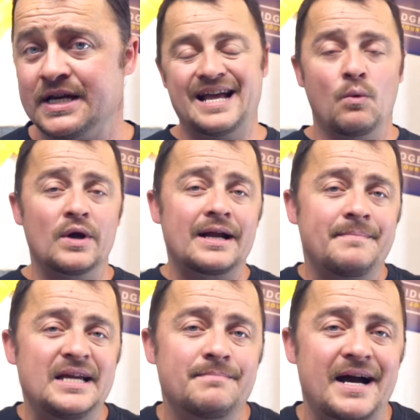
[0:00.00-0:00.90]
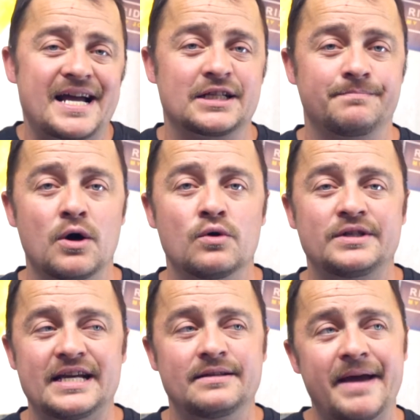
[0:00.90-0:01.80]
Now, what I mean by
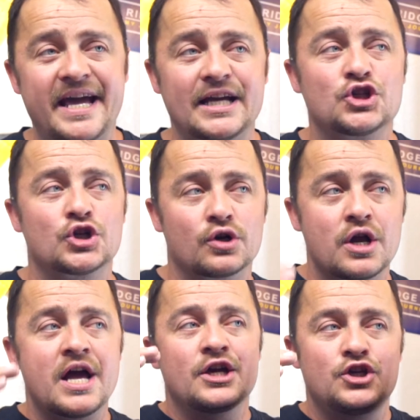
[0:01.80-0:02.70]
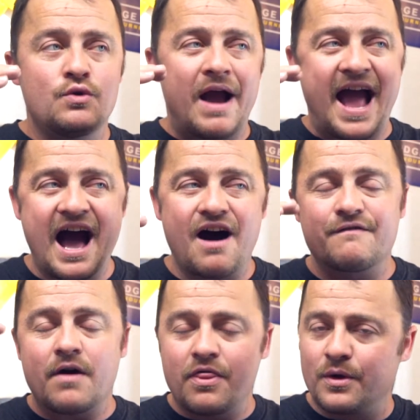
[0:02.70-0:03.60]
expose is making sure you
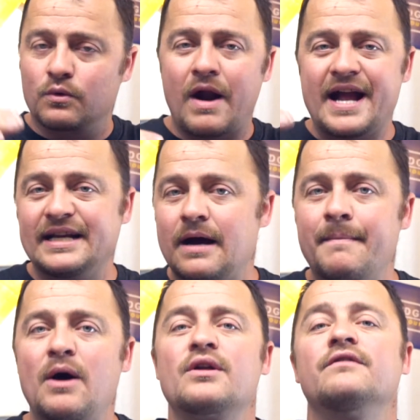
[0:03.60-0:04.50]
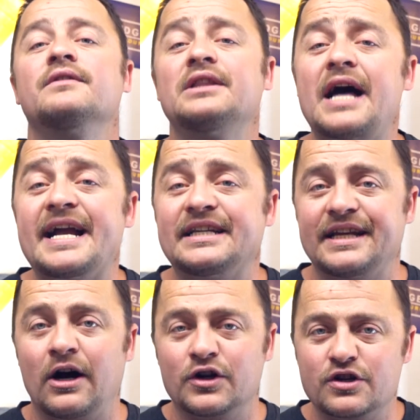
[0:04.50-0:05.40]
have the right amount of light
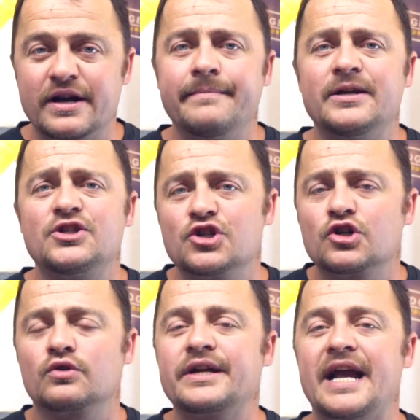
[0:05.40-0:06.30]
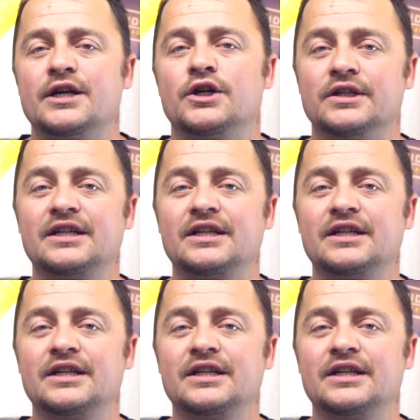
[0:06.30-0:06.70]
on your image to create a good,